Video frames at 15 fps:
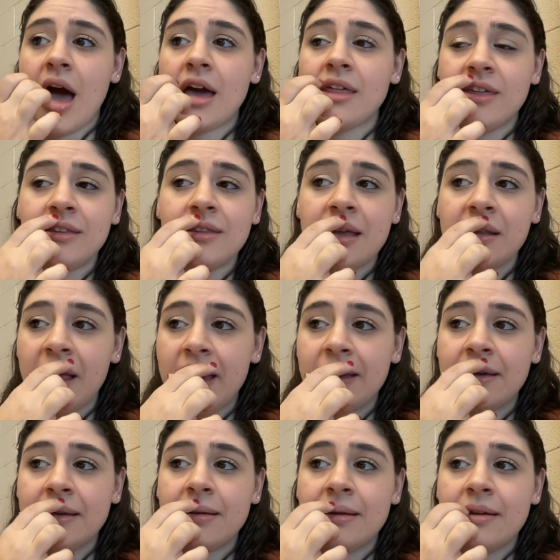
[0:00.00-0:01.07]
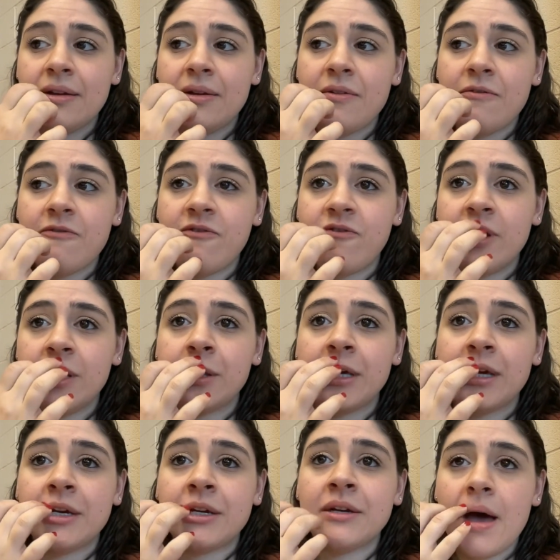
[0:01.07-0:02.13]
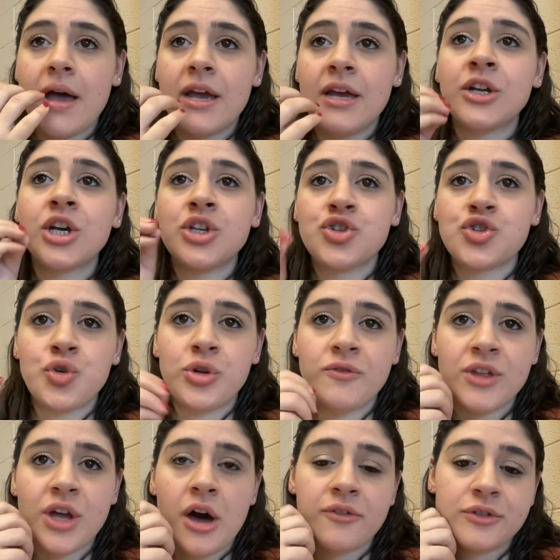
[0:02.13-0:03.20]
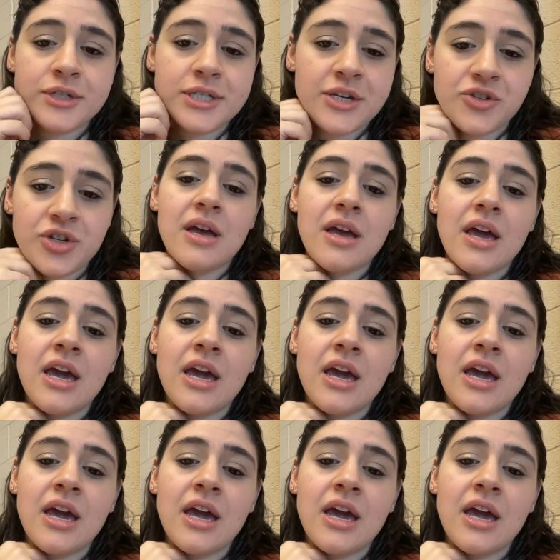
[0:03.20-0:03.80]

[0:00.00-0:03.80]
think they like feeling in control of the conversation.